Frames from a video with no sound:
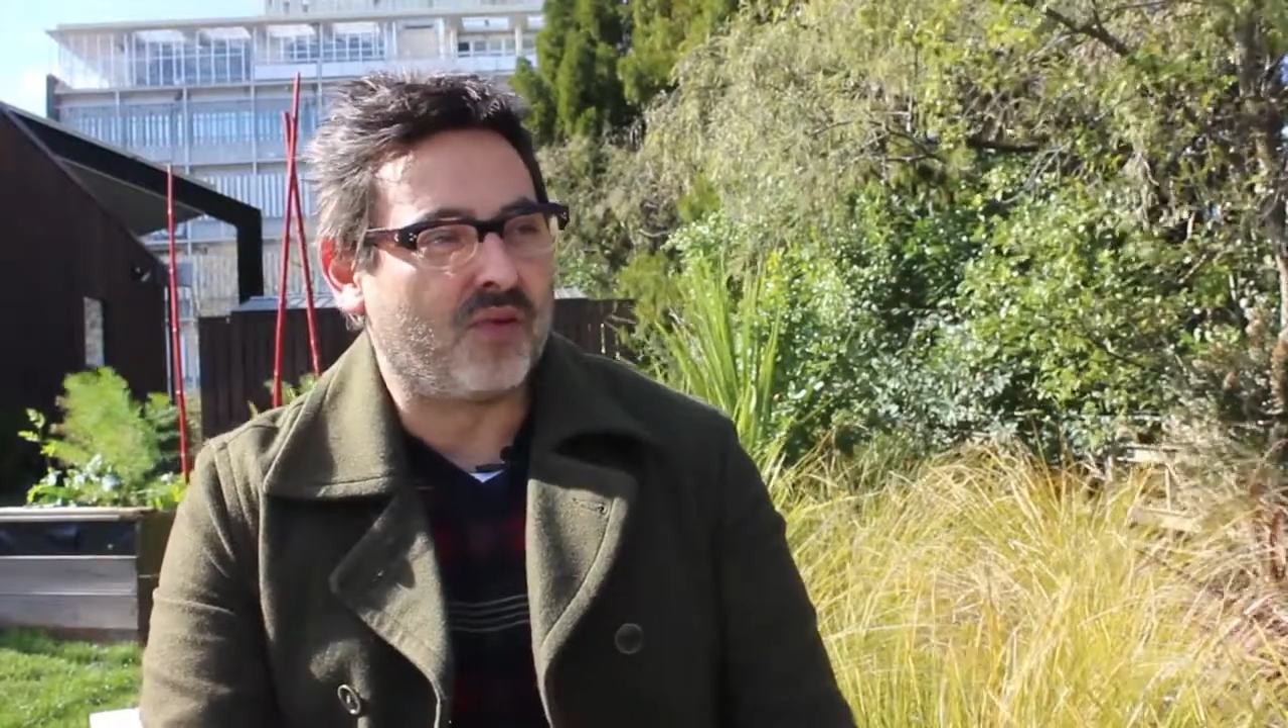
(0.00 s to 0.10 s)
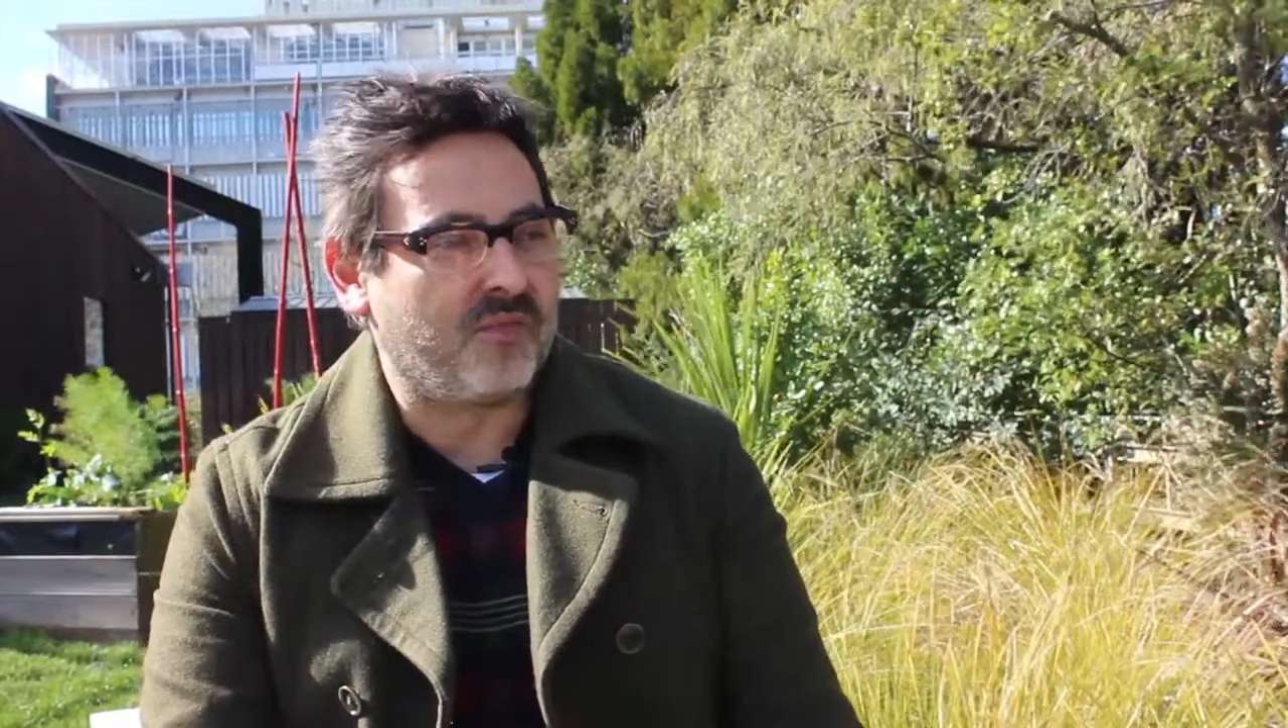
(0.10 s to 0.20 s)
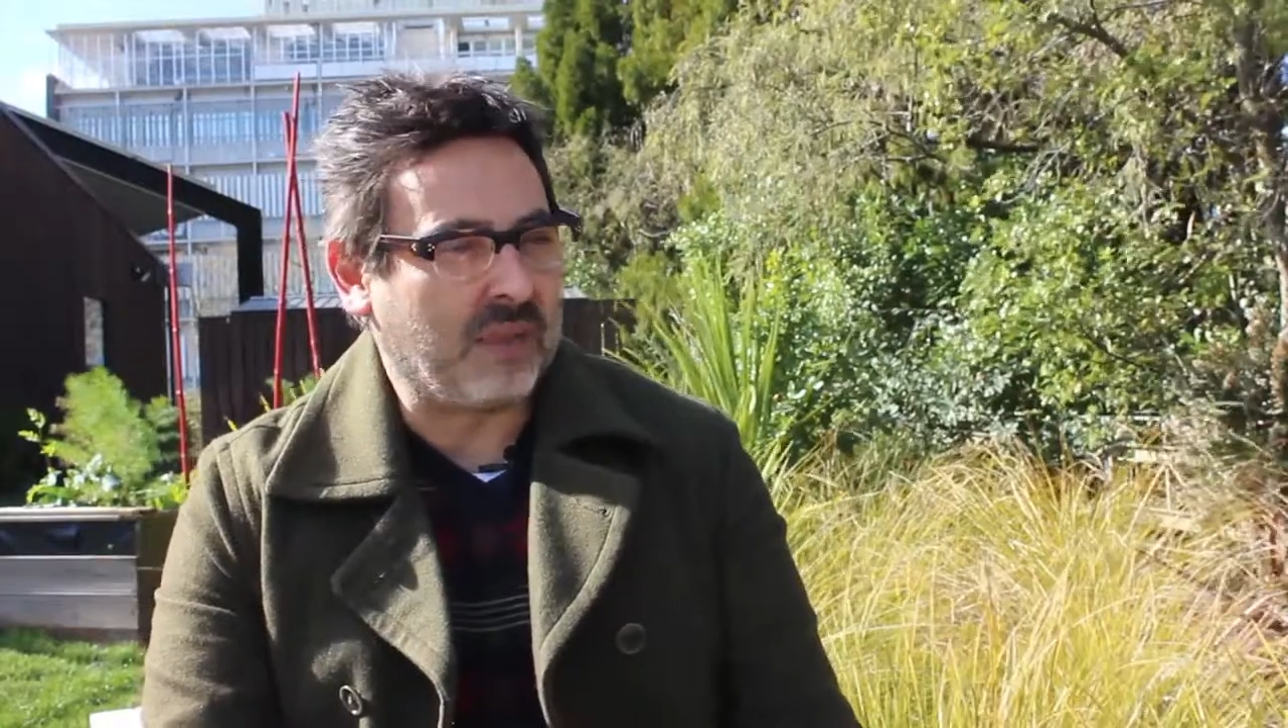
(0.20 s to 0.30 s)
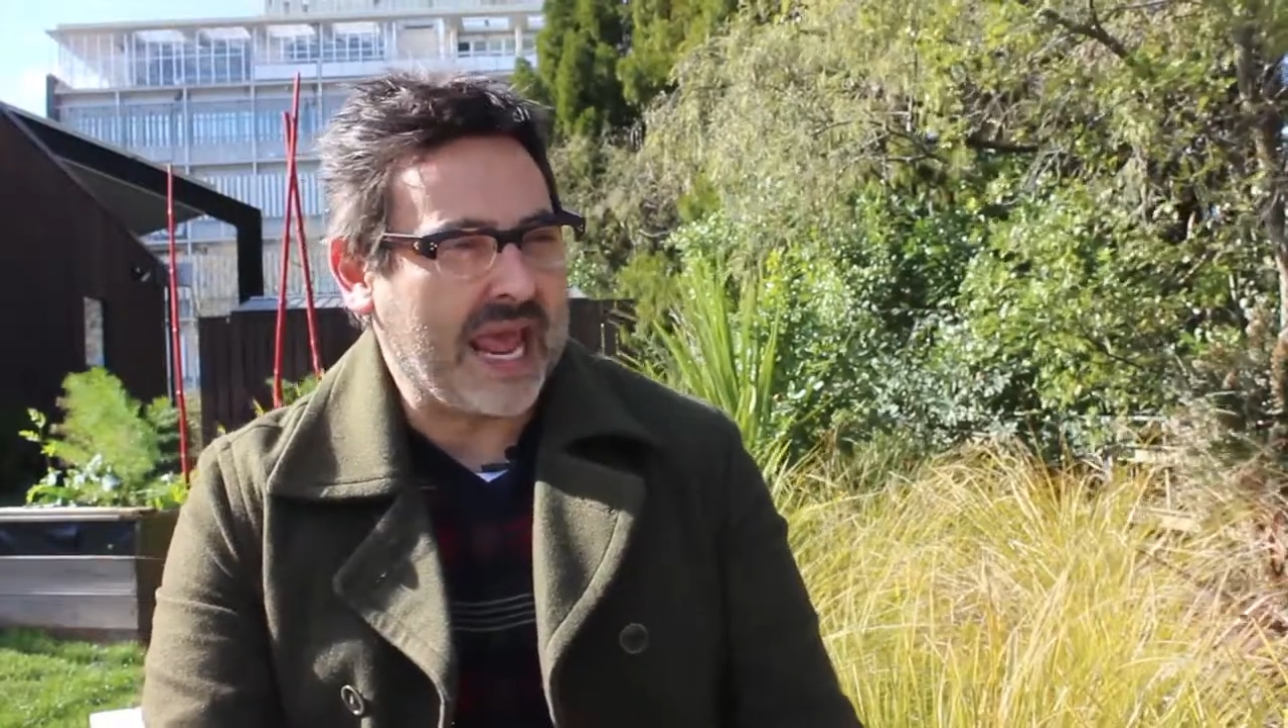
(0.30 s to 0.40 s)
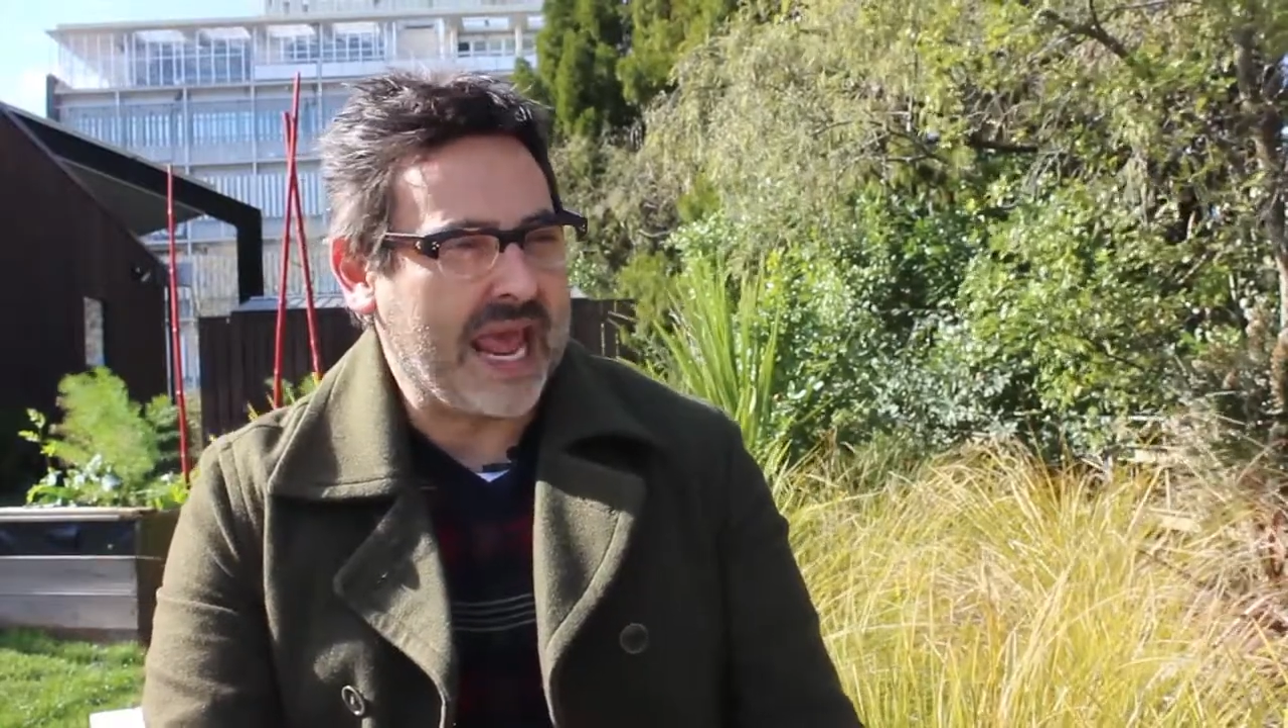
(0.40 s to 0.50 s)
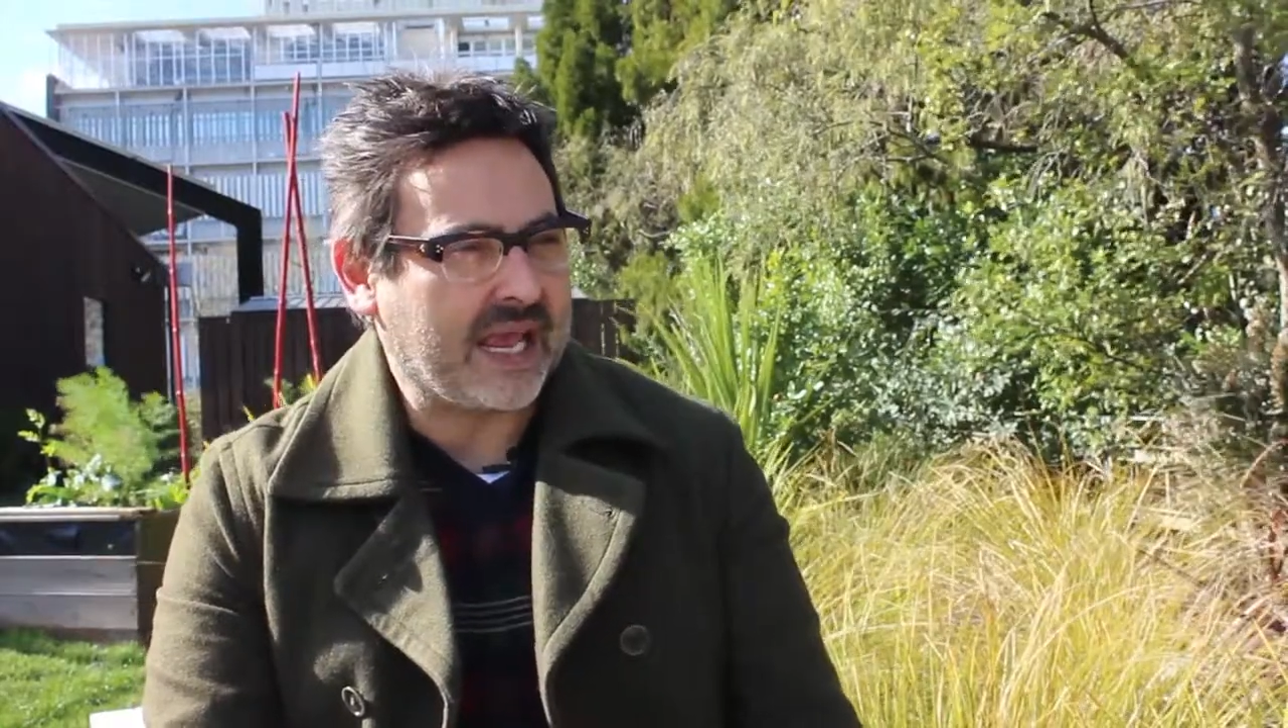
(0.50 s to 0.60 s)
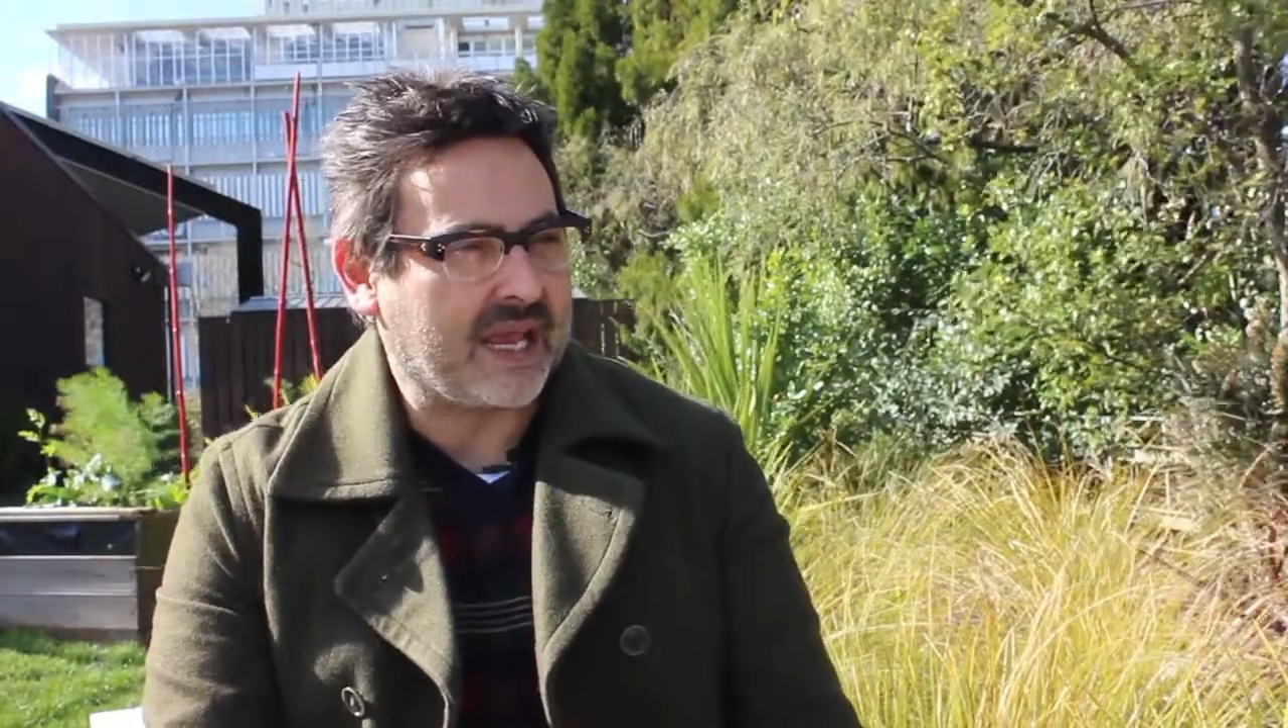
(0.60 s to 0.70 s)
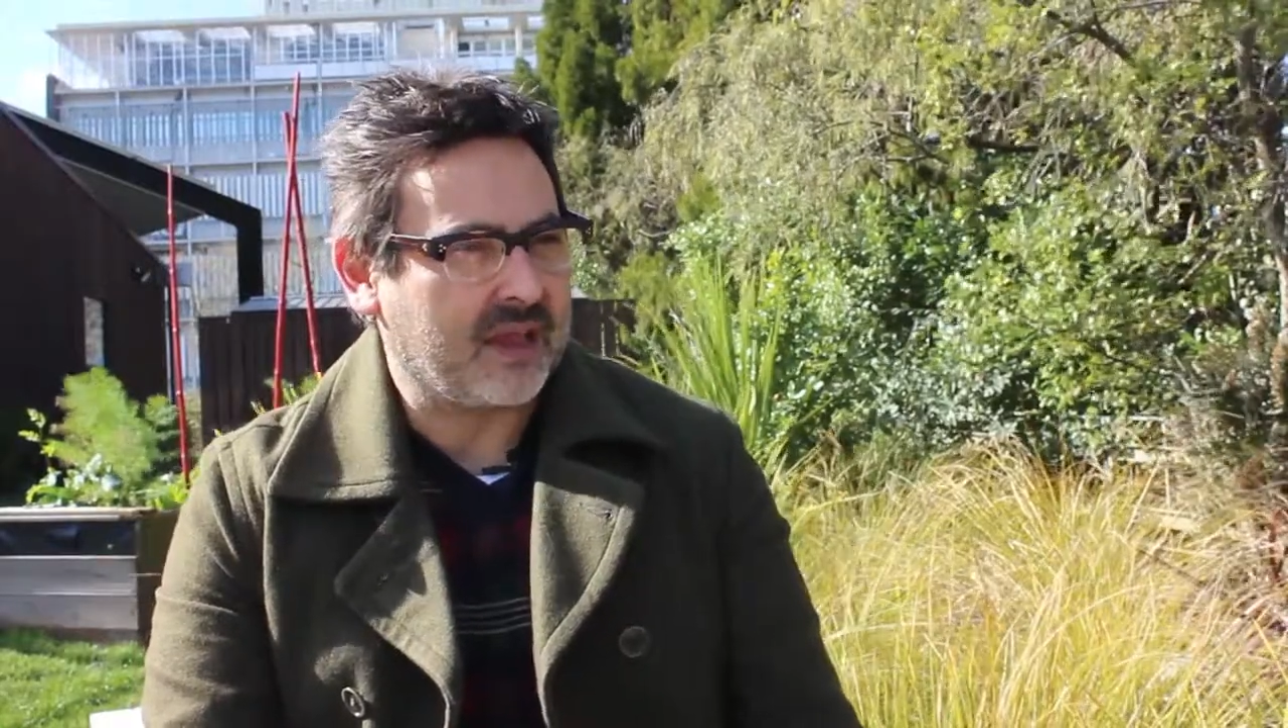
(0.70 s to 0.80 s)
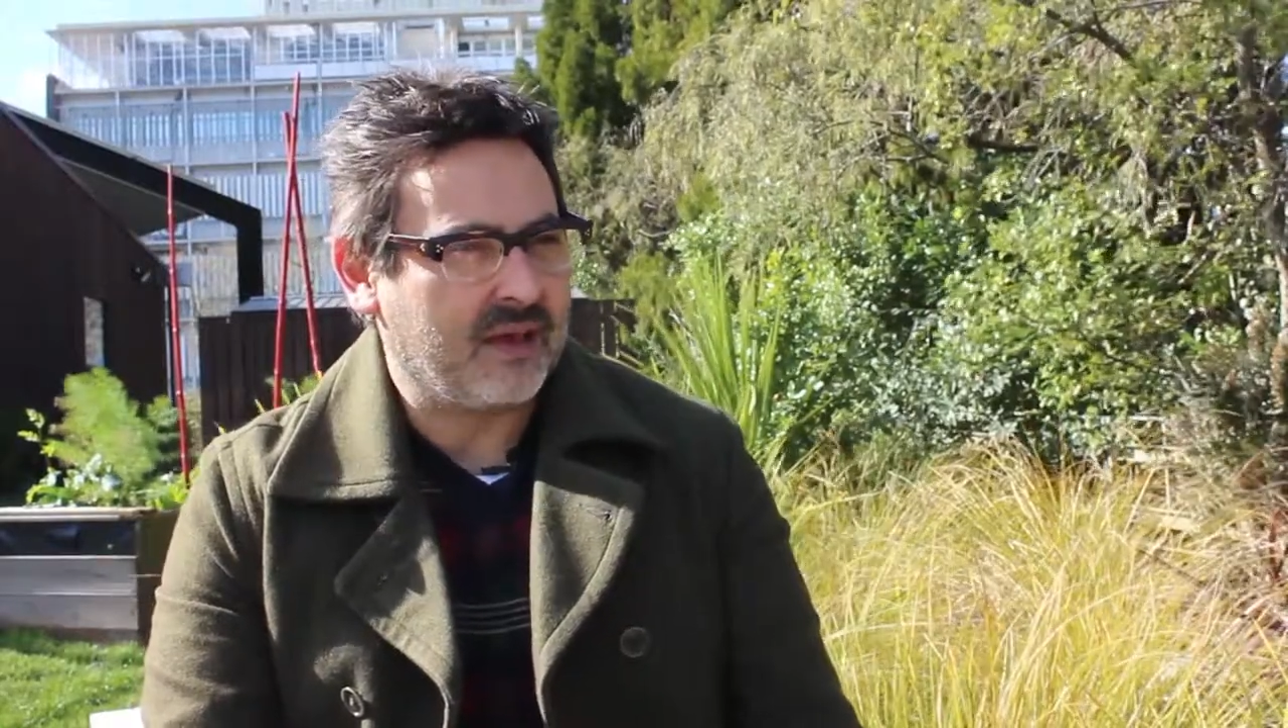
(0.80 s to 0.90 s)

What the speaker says: of Black.